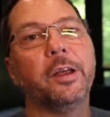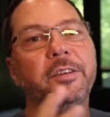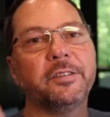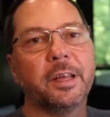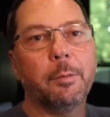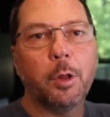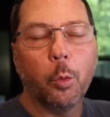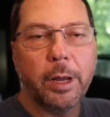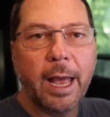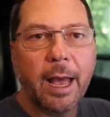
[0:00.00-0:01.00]
link that at the
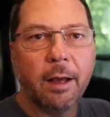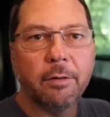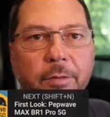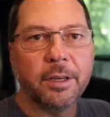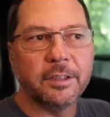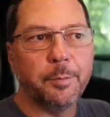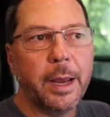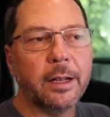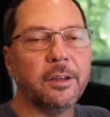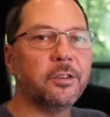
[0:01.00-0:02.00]
end of this video so you can
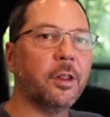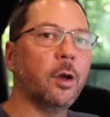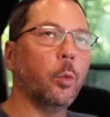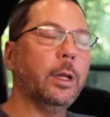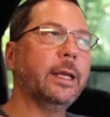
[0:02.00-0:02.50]
go check that out.